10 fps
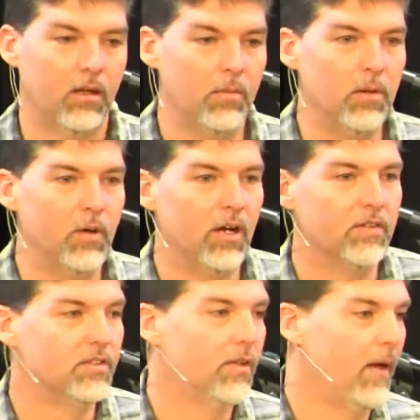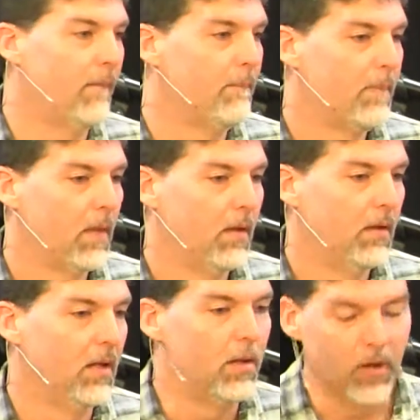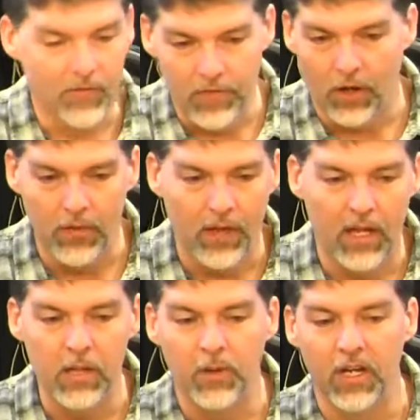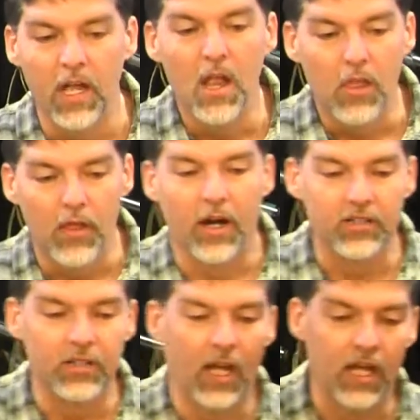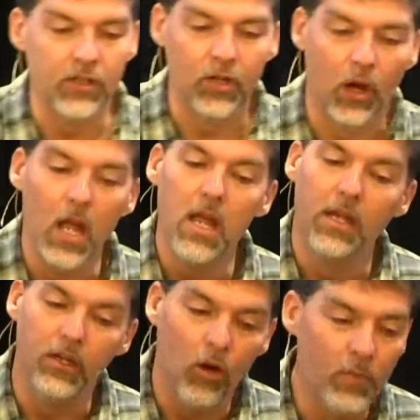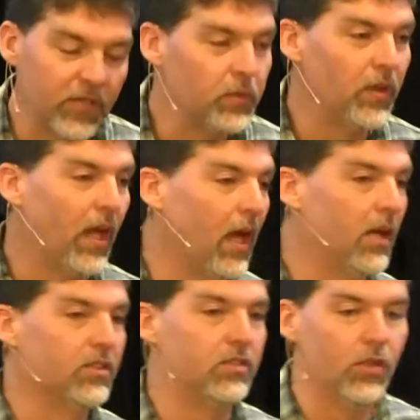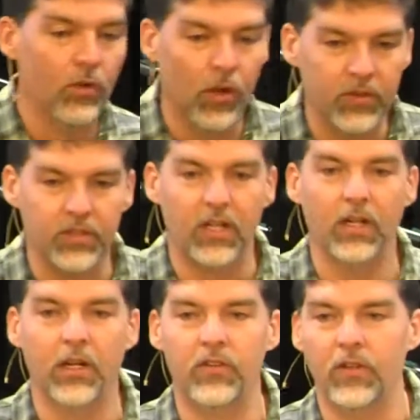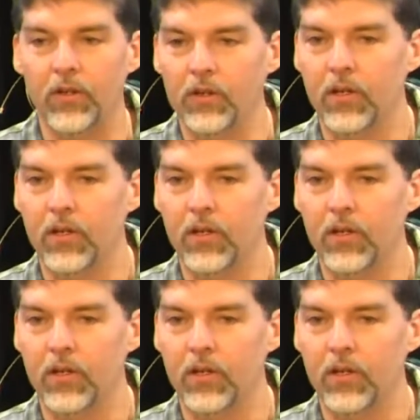Um, anybody ever said that? Anybody ever thought that? Anybody there today? And you go, "Don't mess with that," because you don't know what you're getting into.